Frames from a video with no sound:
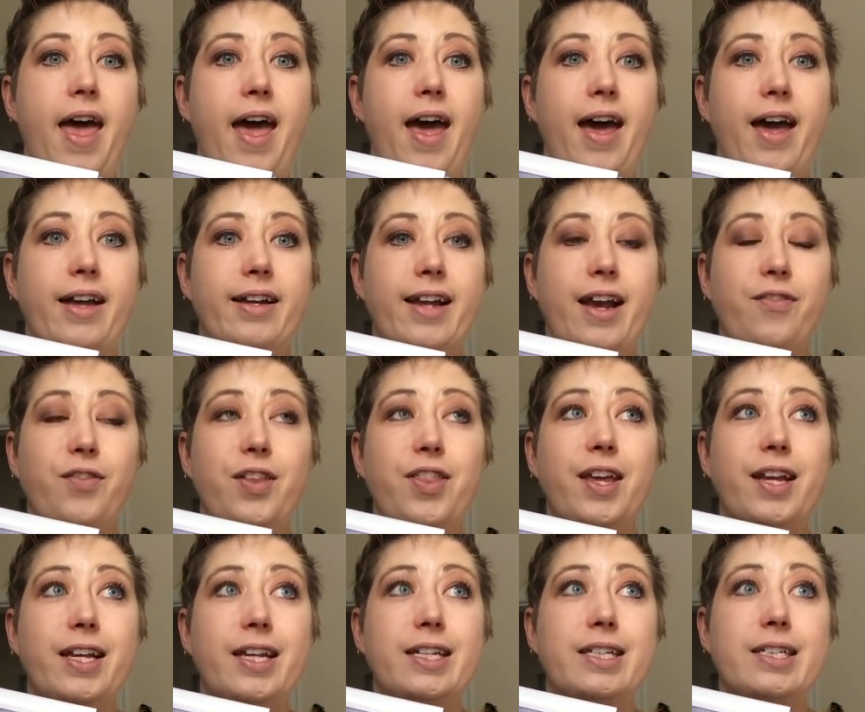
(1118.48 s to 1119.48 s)
And
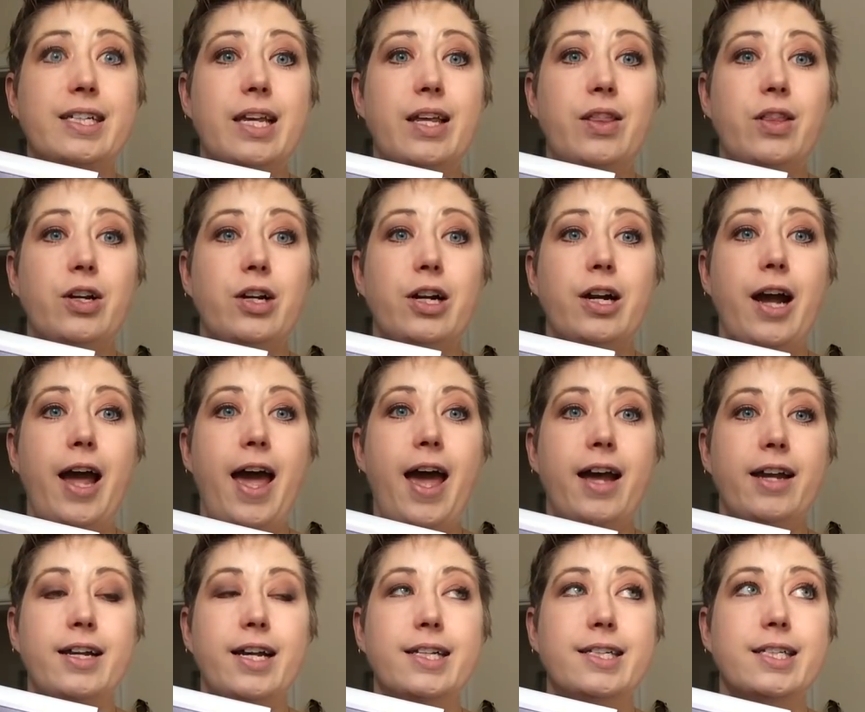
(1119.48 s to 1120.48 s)
everything is either a
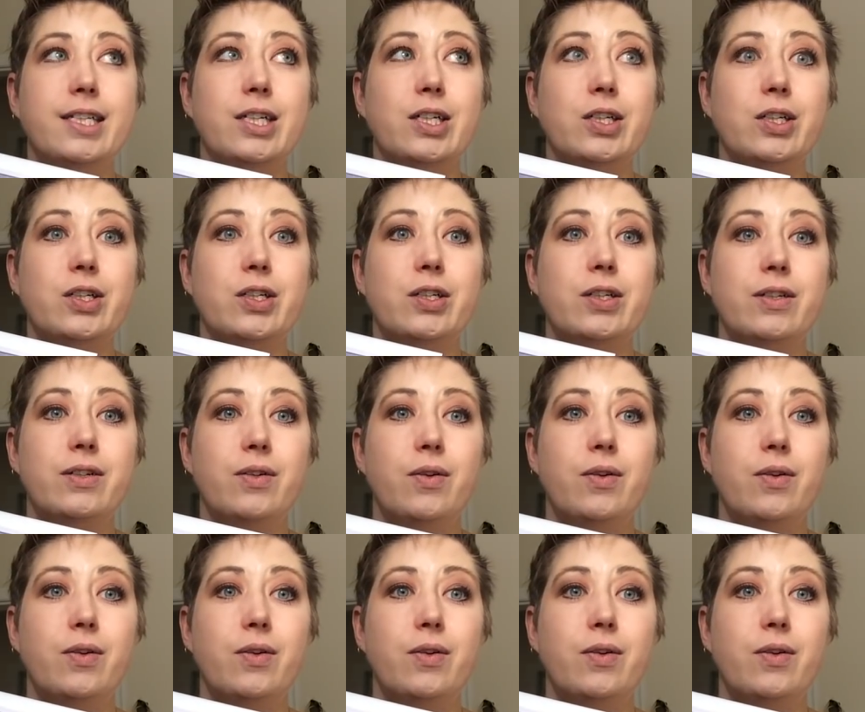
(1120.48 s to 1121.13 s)
hand-dyed silk